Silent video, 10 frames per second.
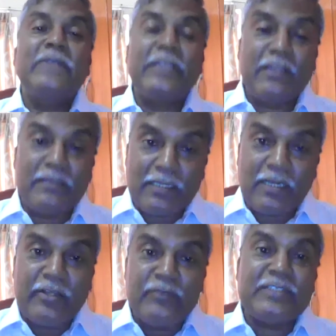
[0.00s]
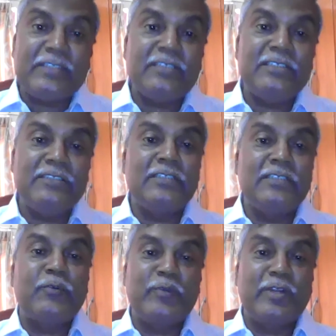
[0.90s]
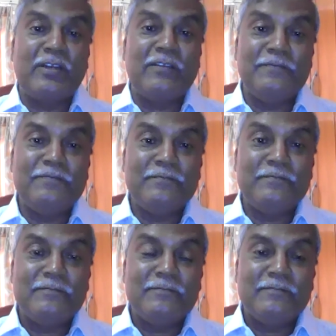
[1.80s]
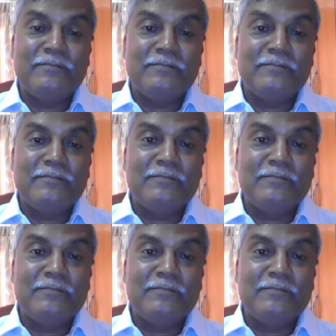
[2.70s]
they, they cannot use a search engine appropriately hmm.